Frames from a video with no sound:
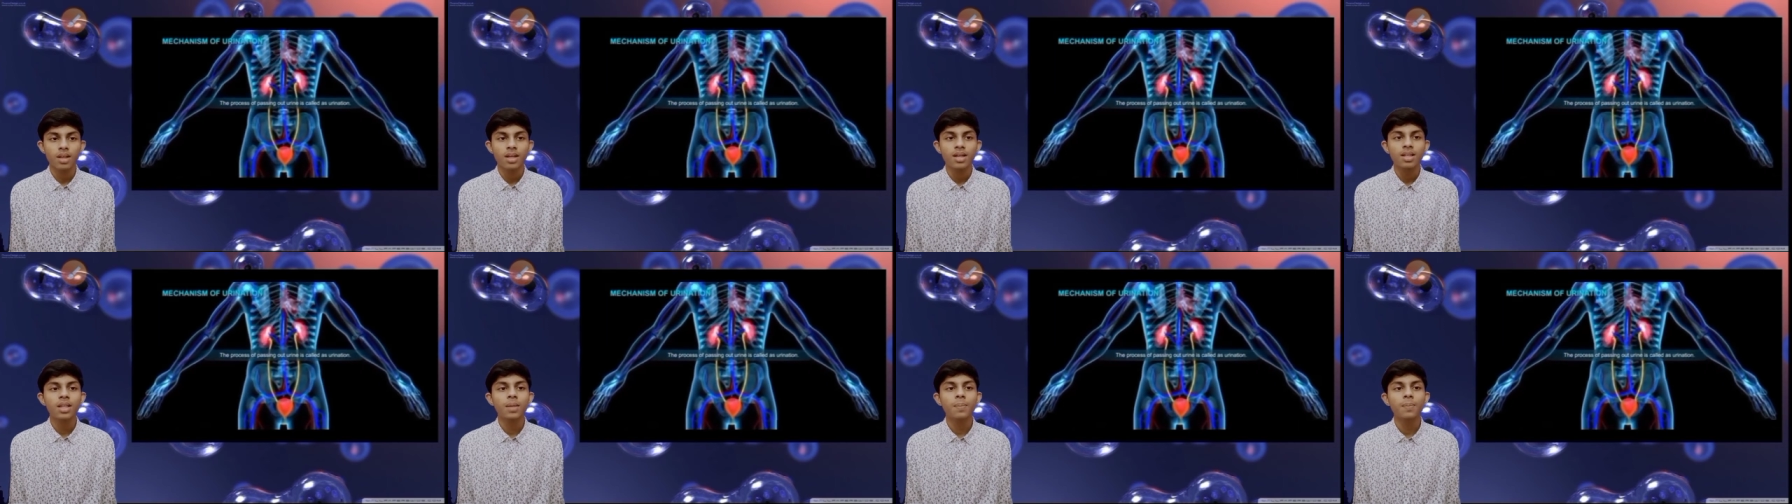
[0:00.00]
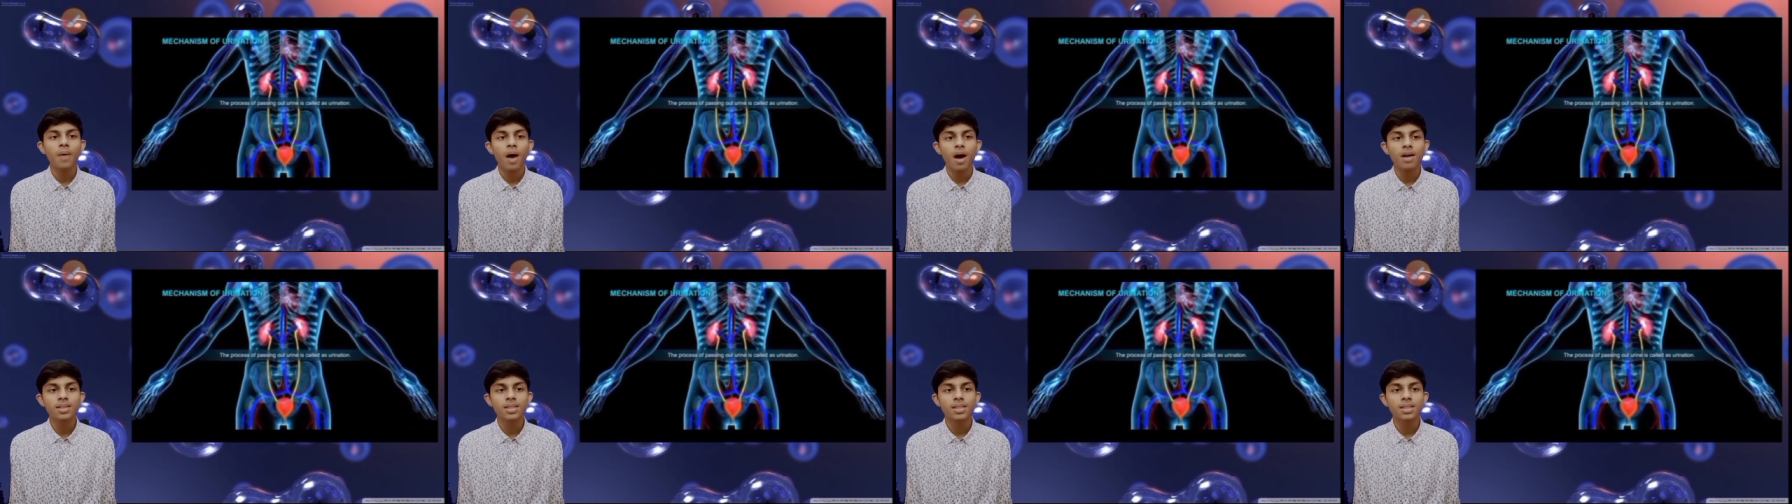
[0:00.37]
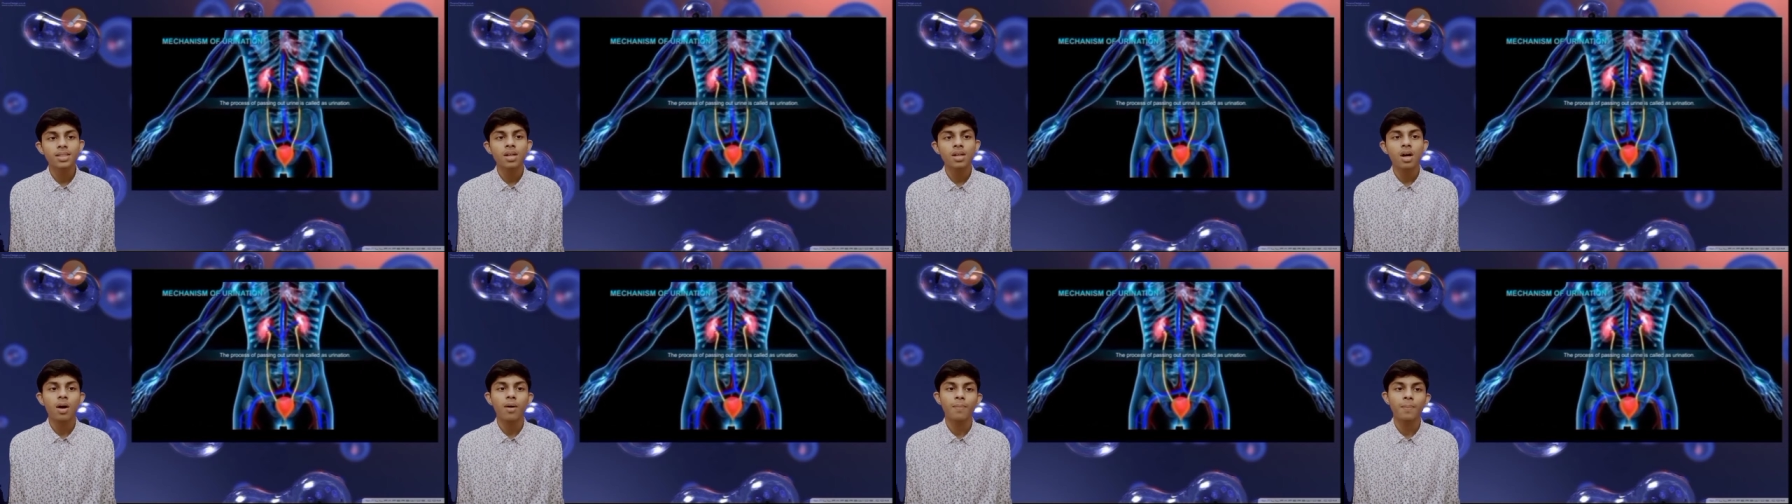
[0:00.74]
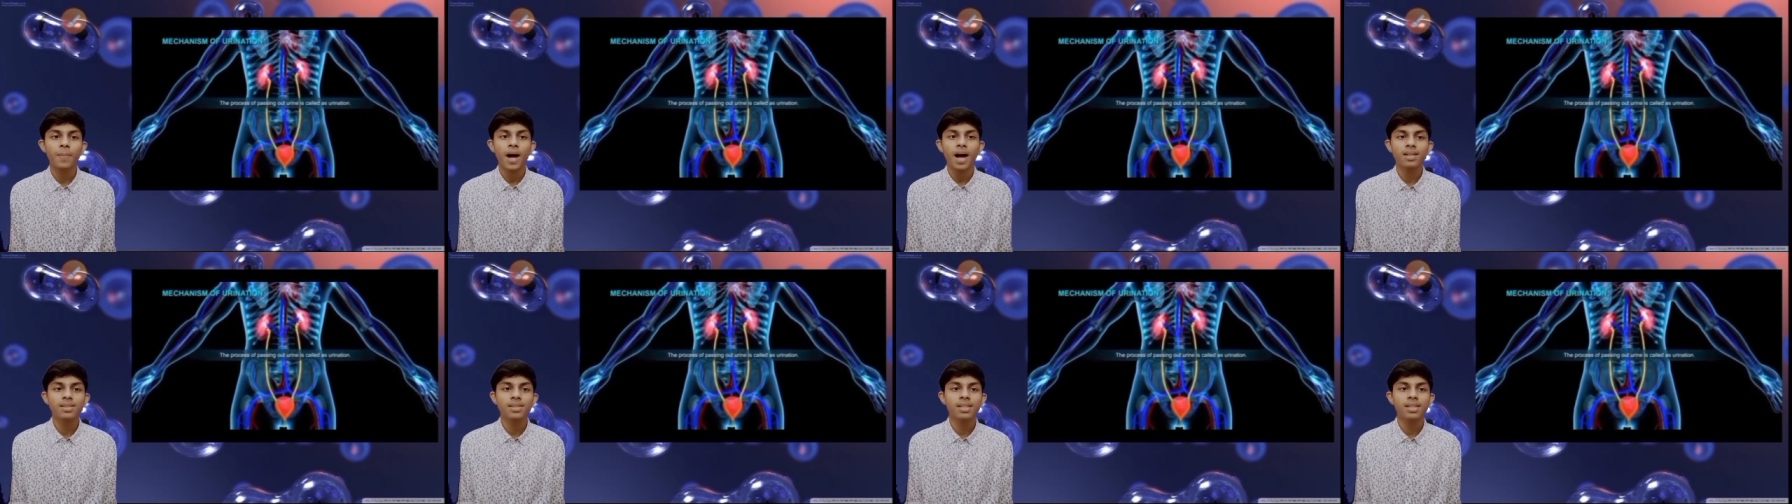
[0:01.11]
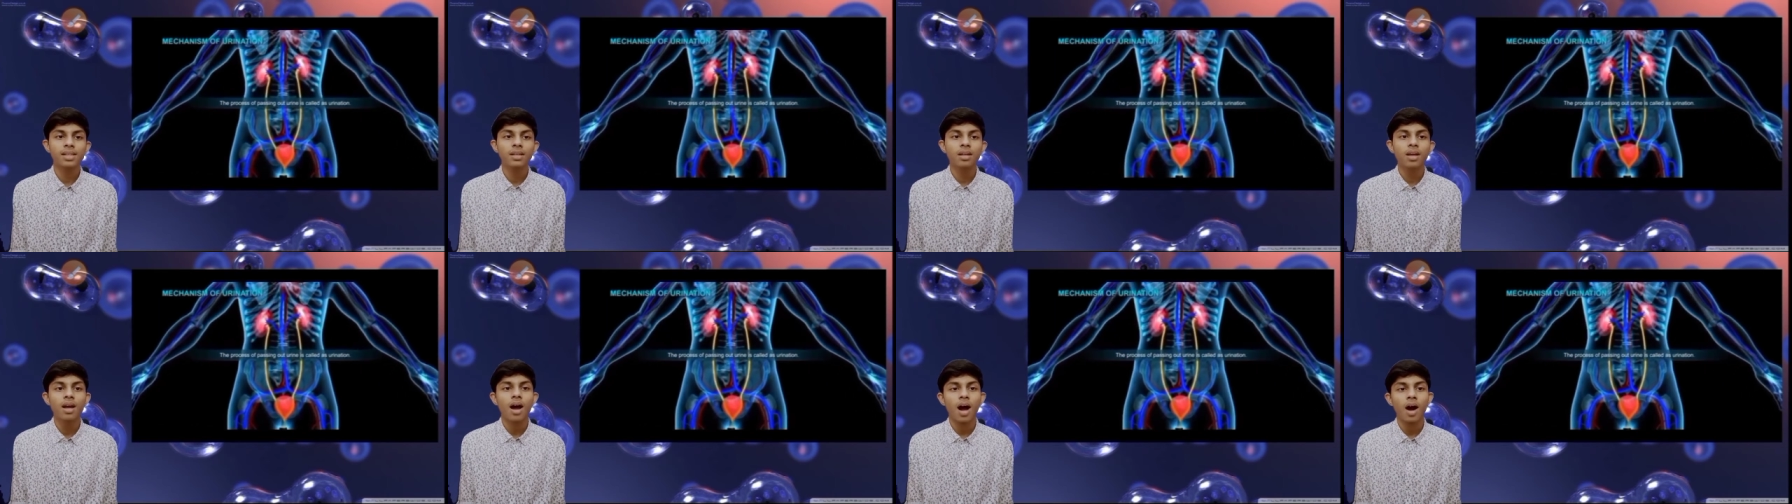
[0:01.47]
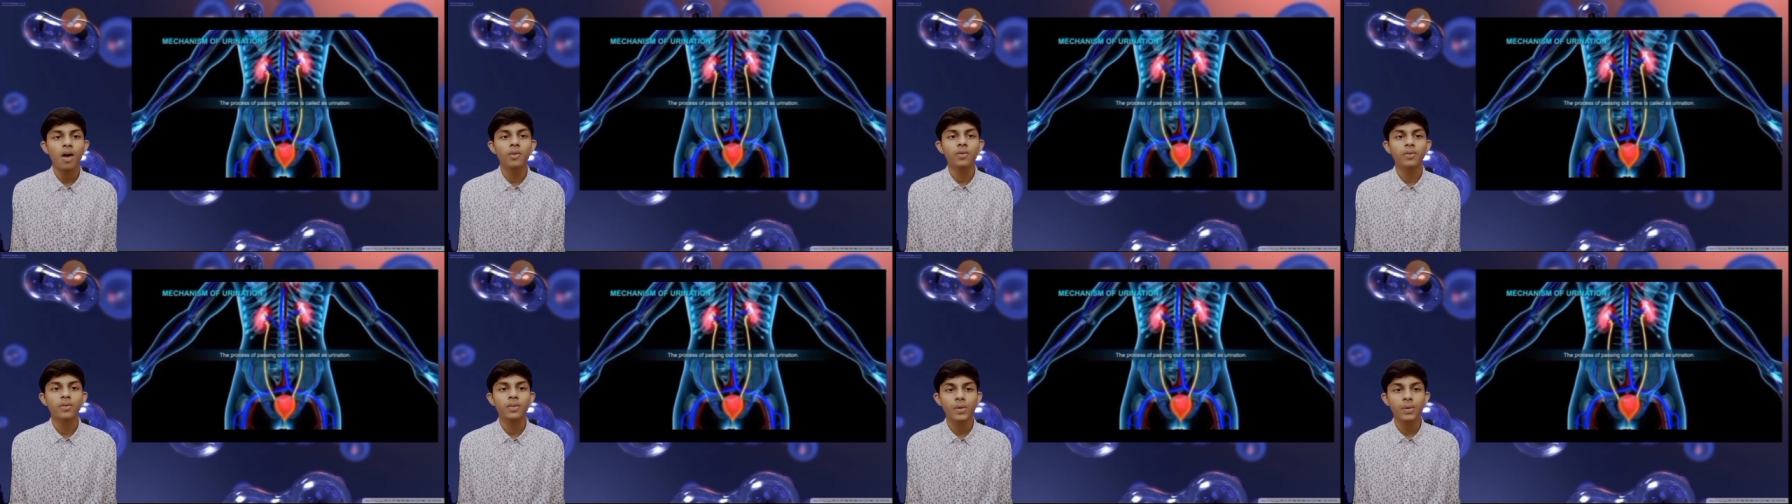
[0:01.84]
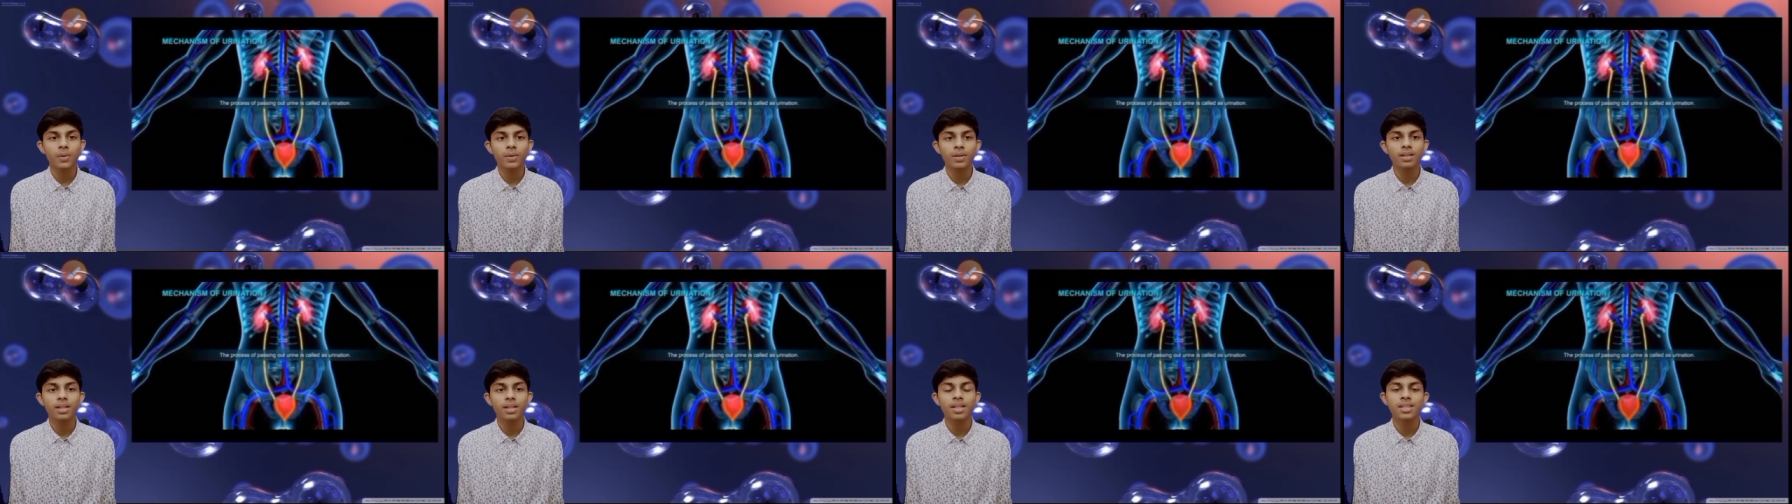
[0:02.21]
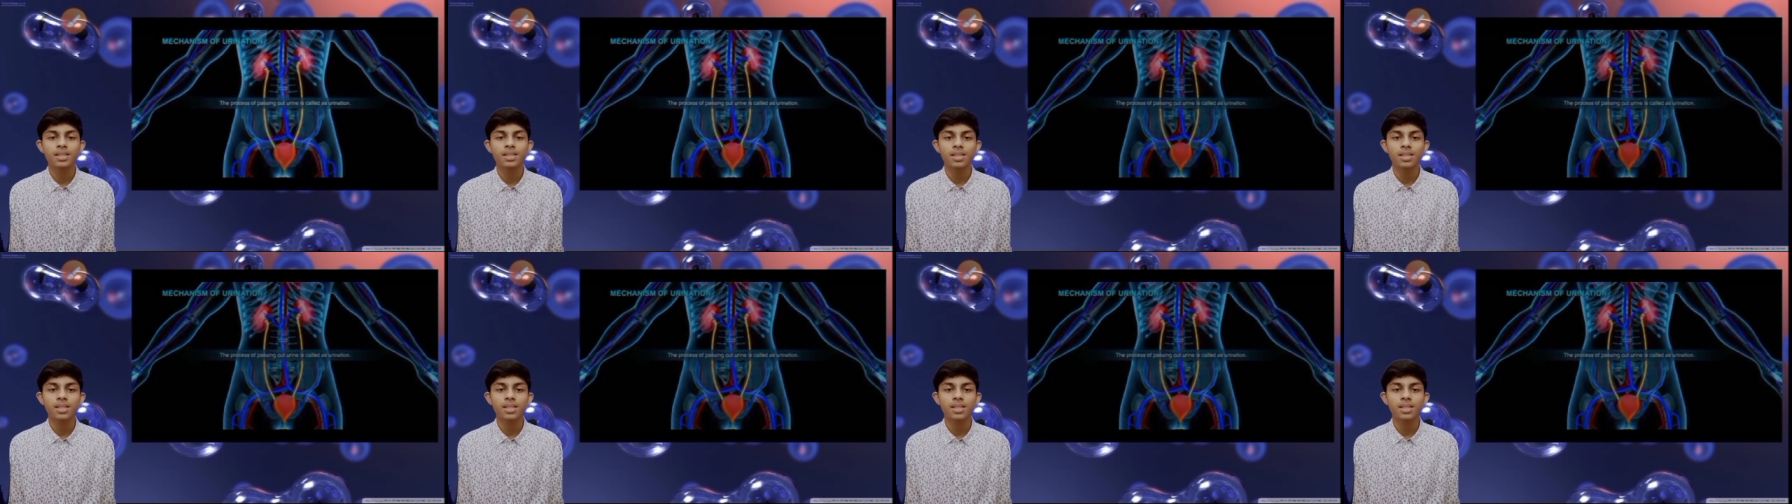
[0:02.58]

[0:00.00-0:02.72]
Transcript: The process of passing out urine is